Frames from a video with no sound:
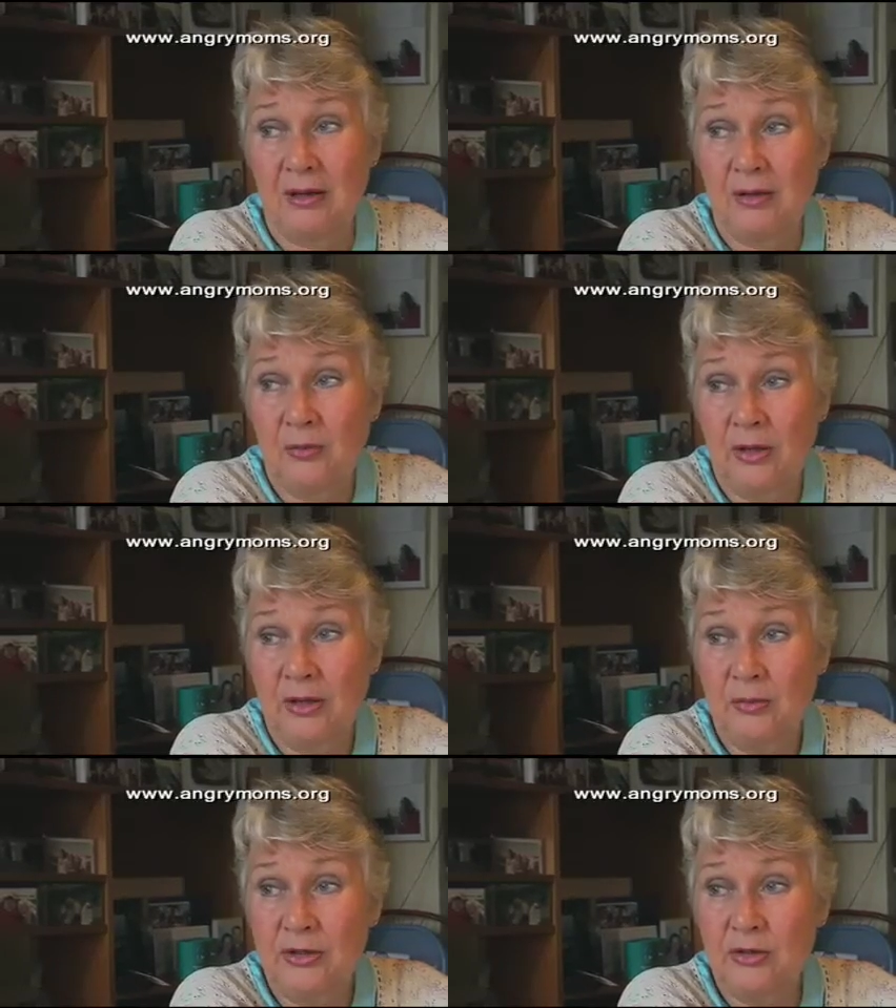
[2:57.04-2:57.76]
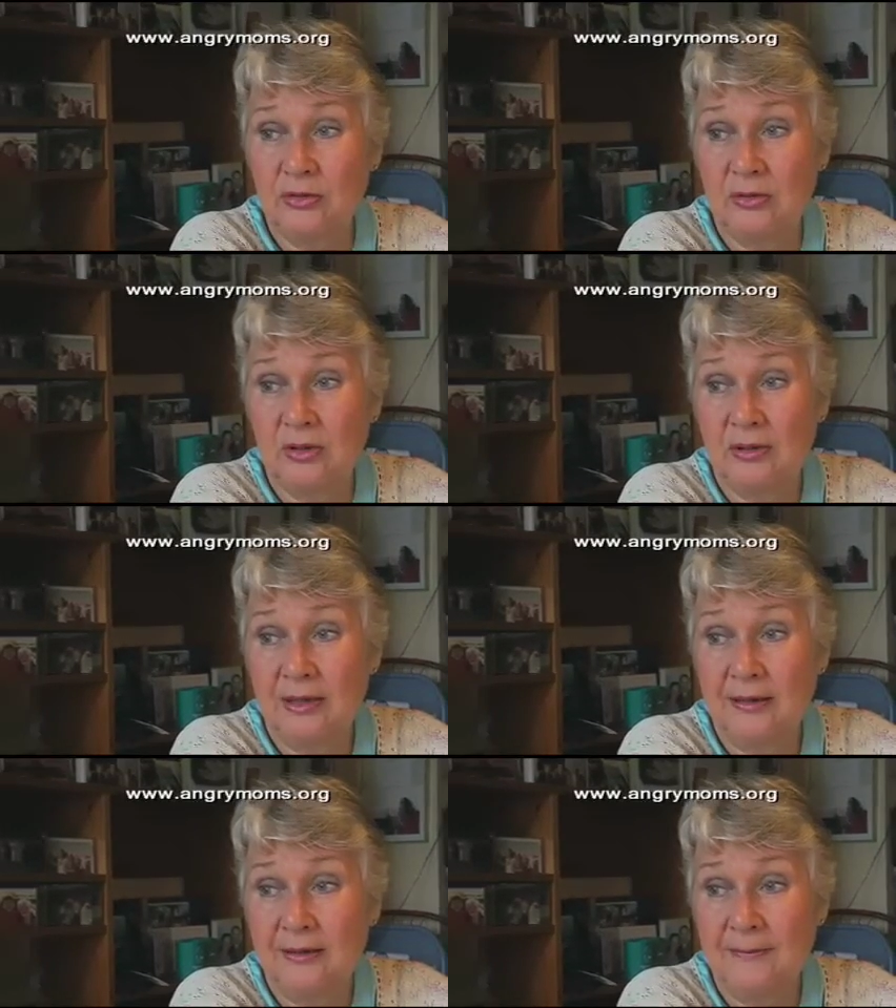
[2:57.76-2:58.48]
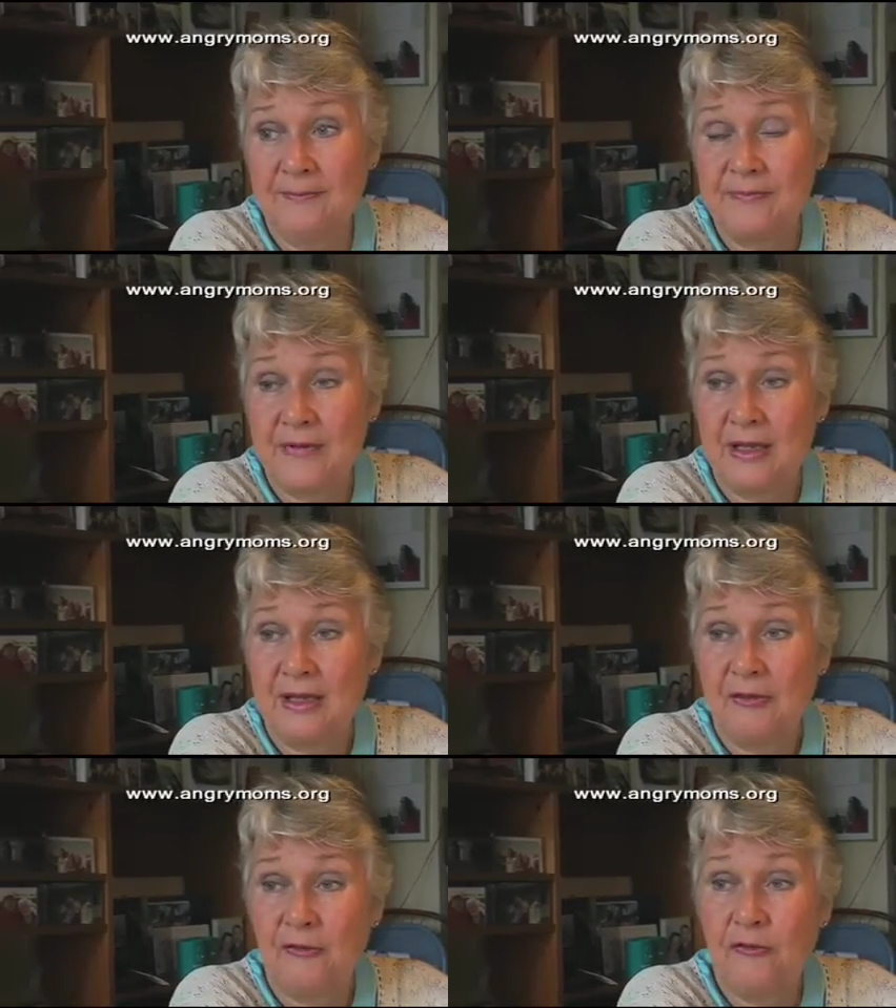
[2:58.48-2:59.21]
what do we do?
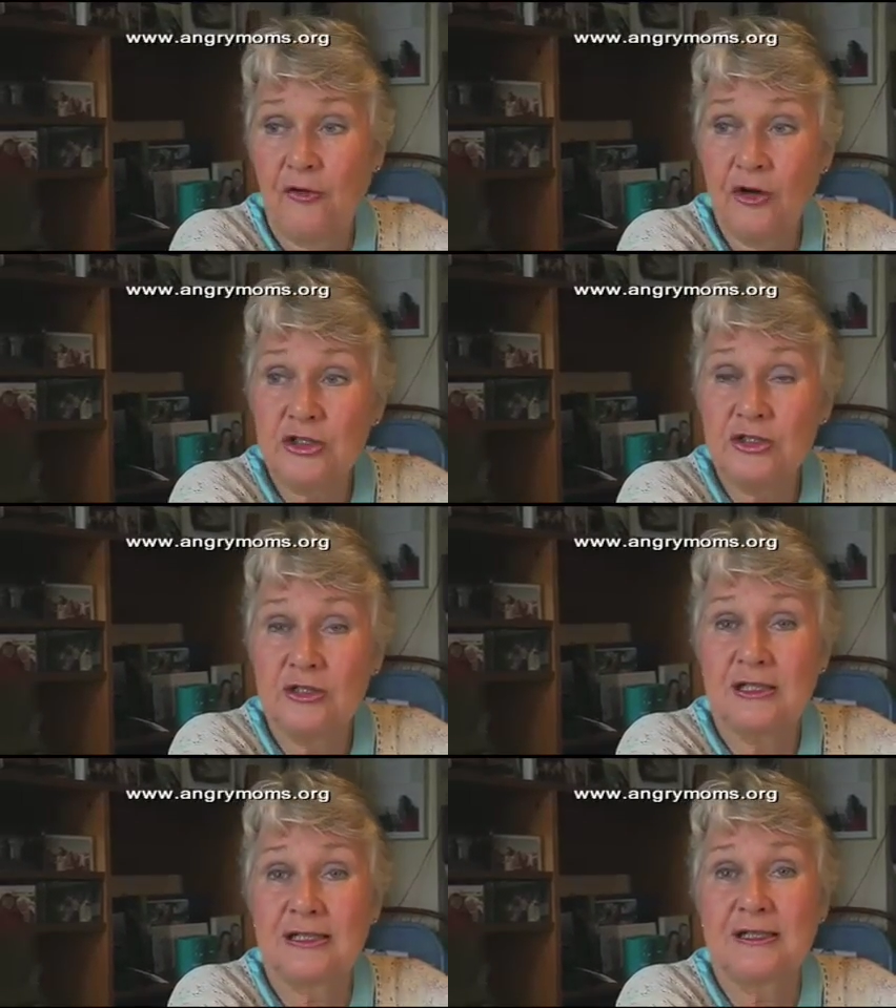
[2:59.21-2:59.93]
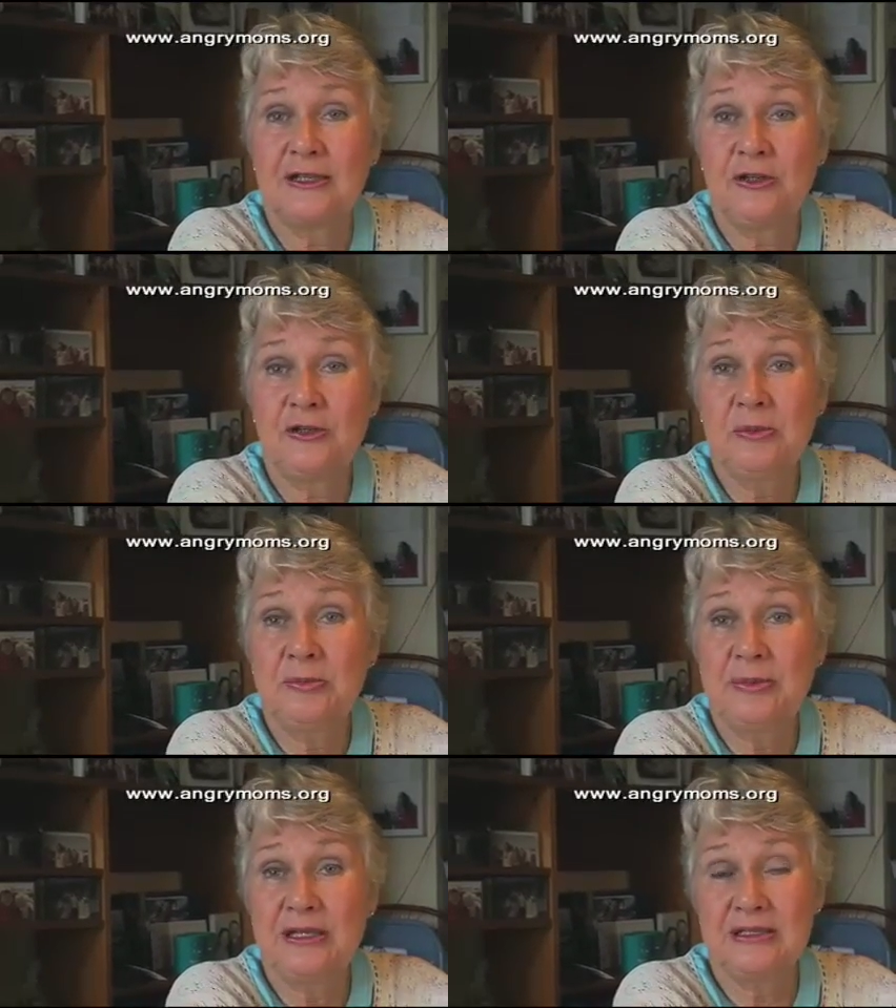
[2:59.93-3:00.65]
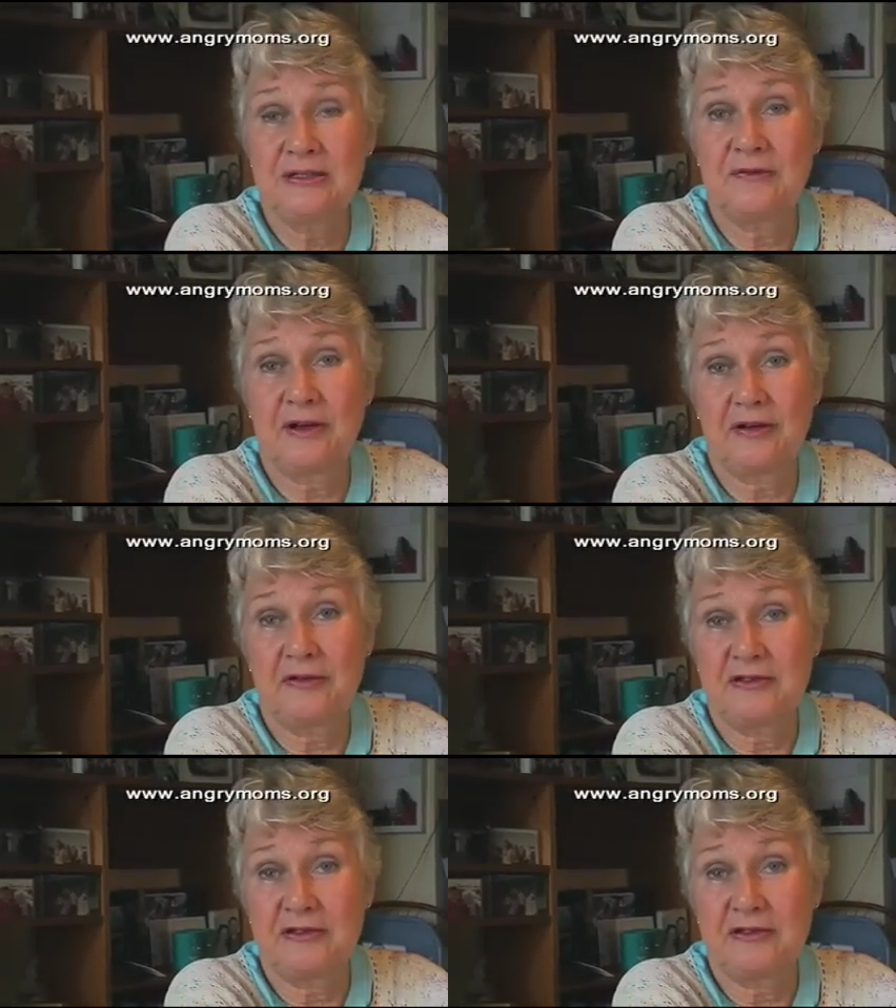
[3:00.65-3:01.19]
Fortunately, human beings are very